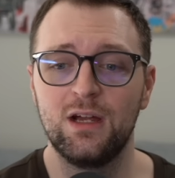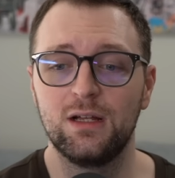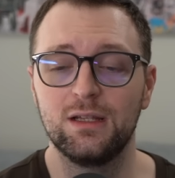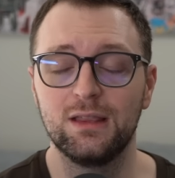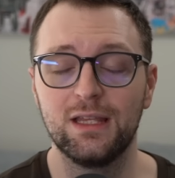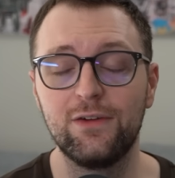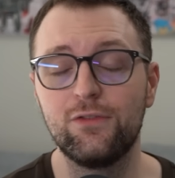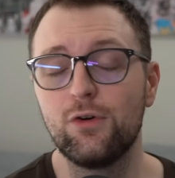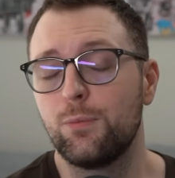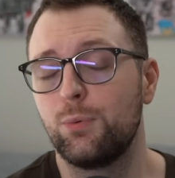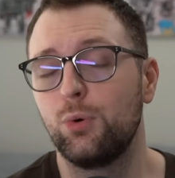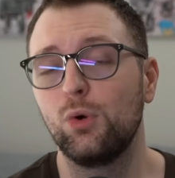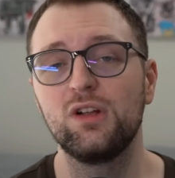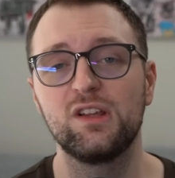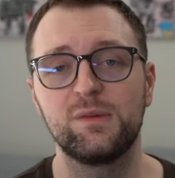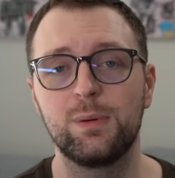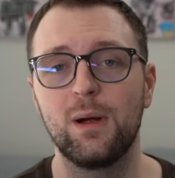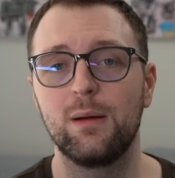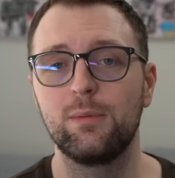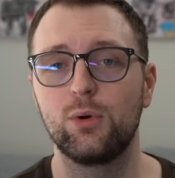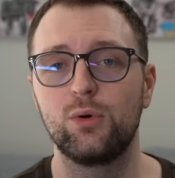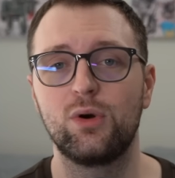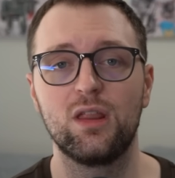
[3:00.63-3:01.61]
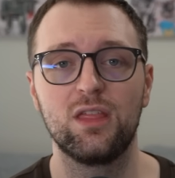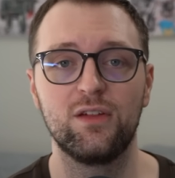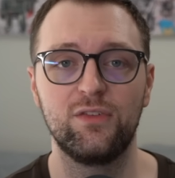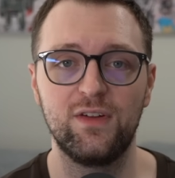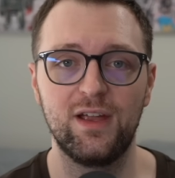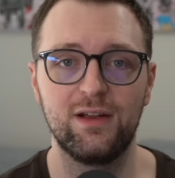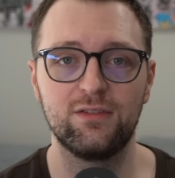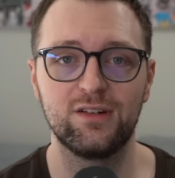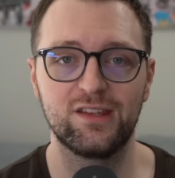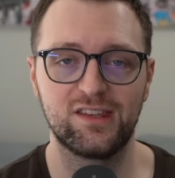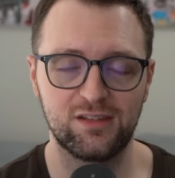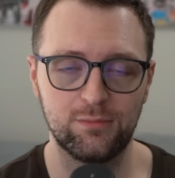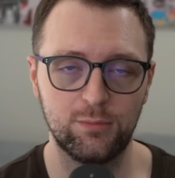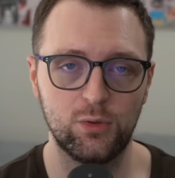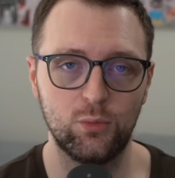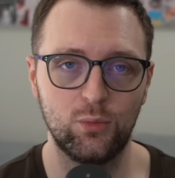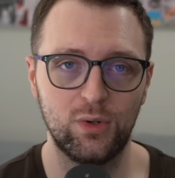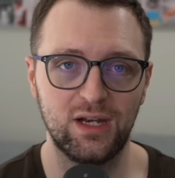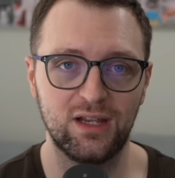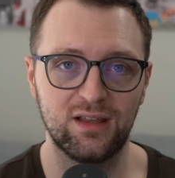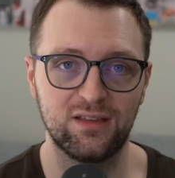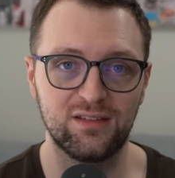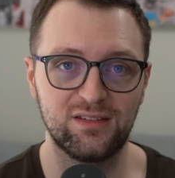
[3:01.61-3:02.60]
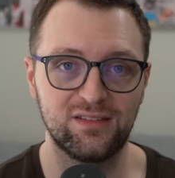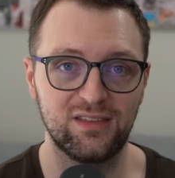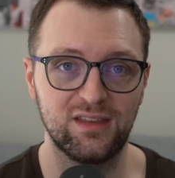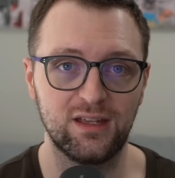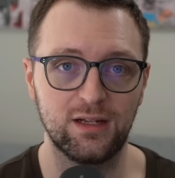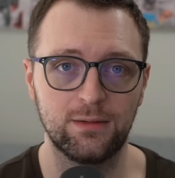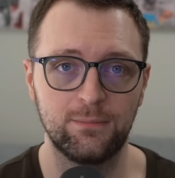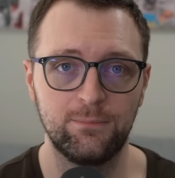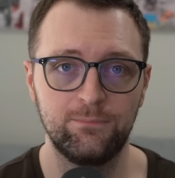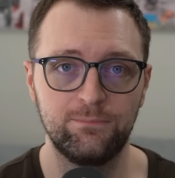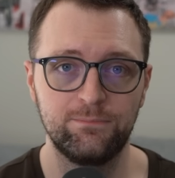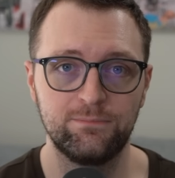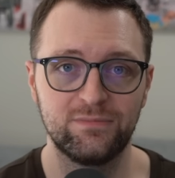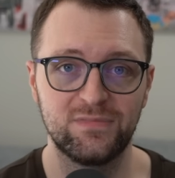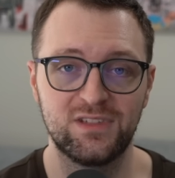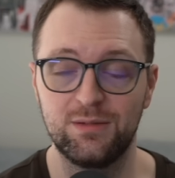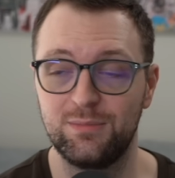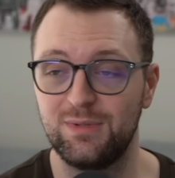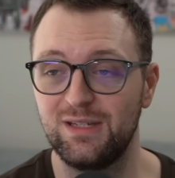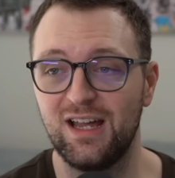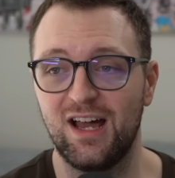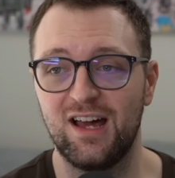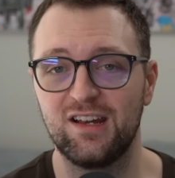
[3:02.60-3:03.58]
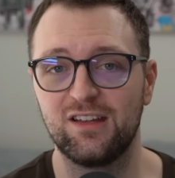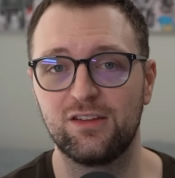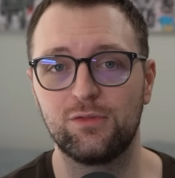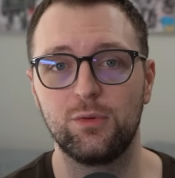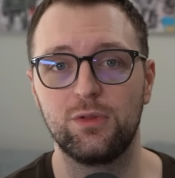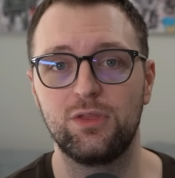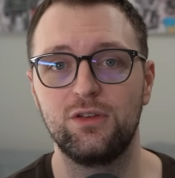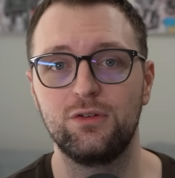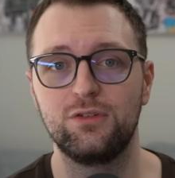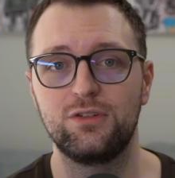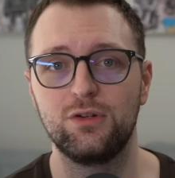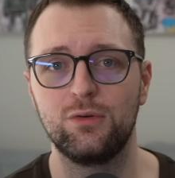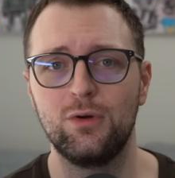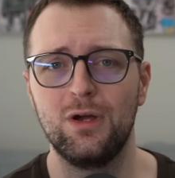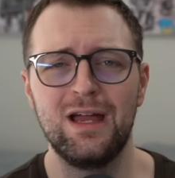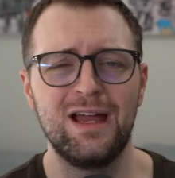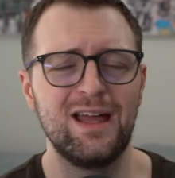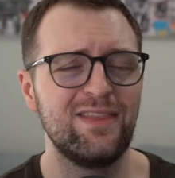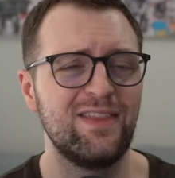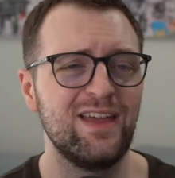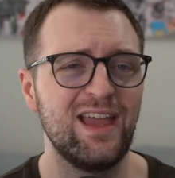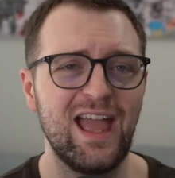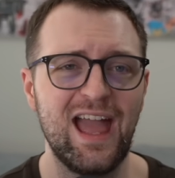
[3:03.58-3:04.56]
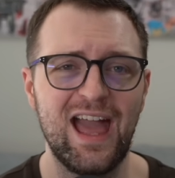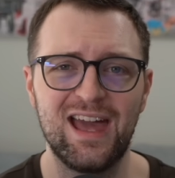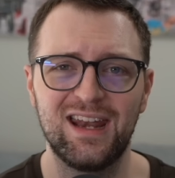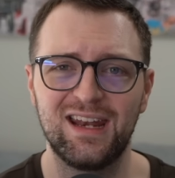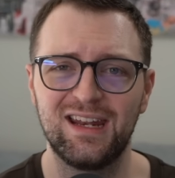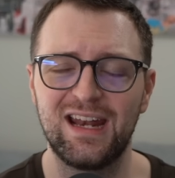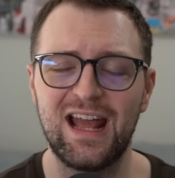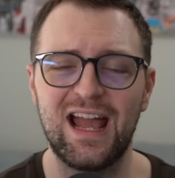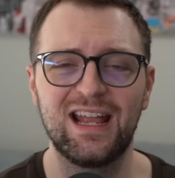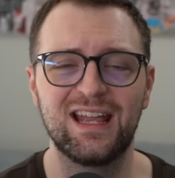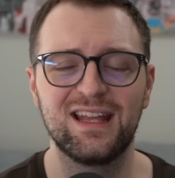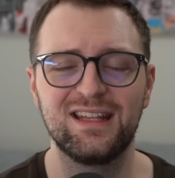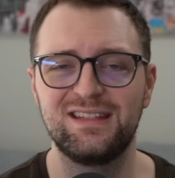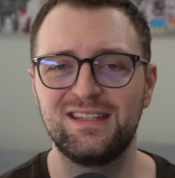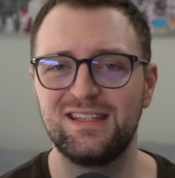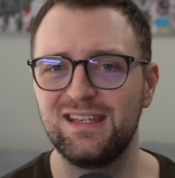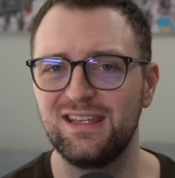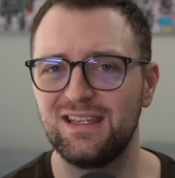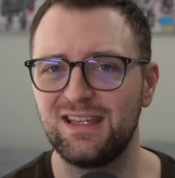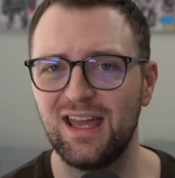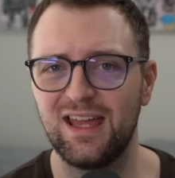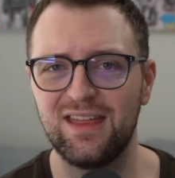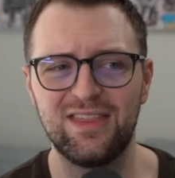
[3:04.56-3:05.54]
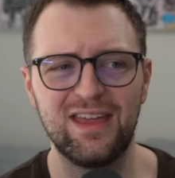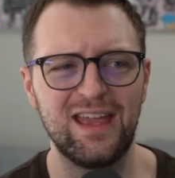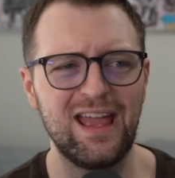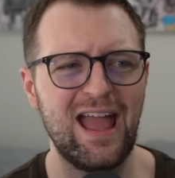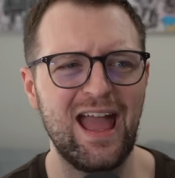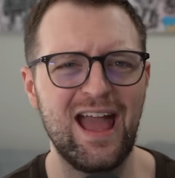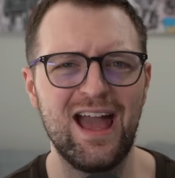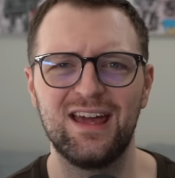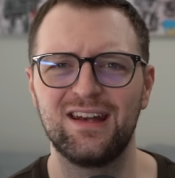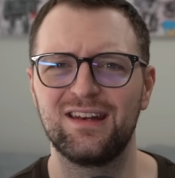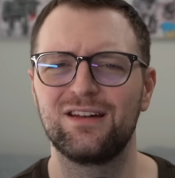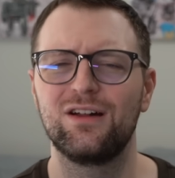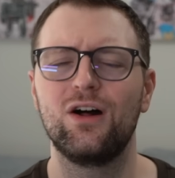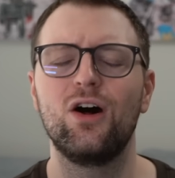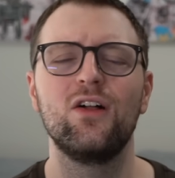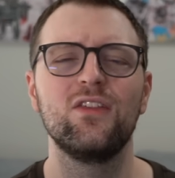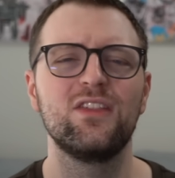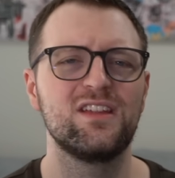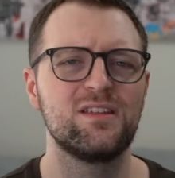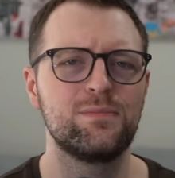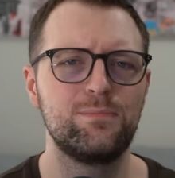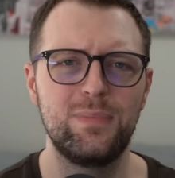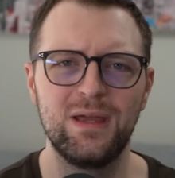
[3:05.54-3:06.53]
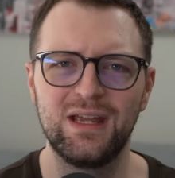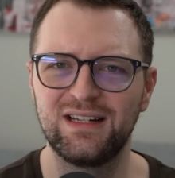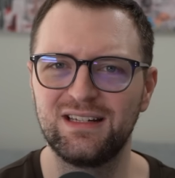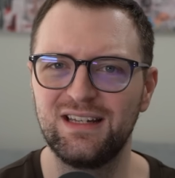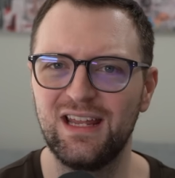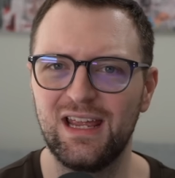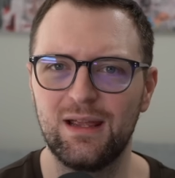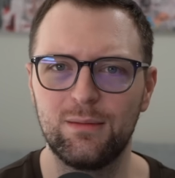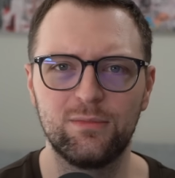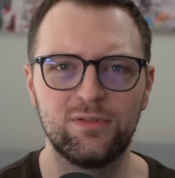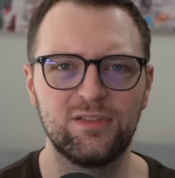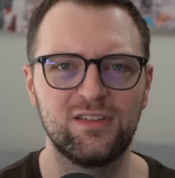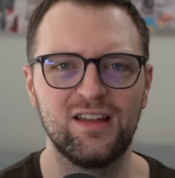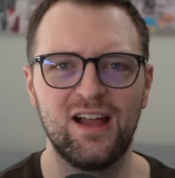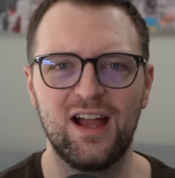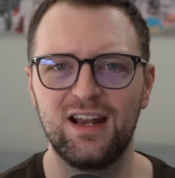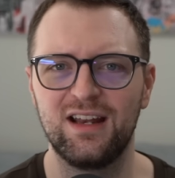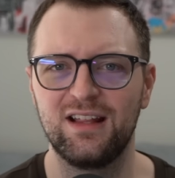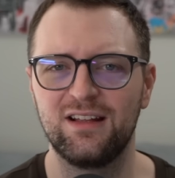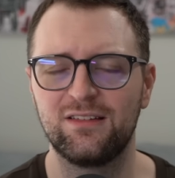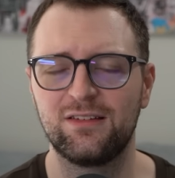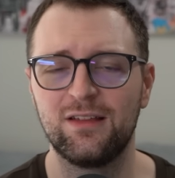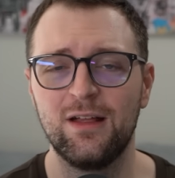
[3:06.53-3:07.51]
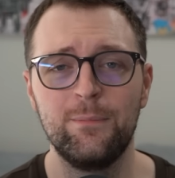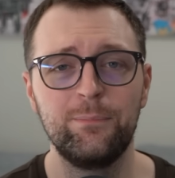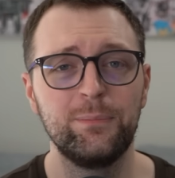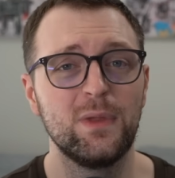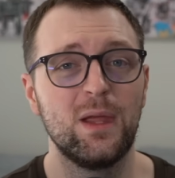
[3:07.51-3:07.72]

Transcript: Liverpool is probably one of the favorites to be winning this thing, to be honest with you two. They added Ekitike. They added all these big name signings.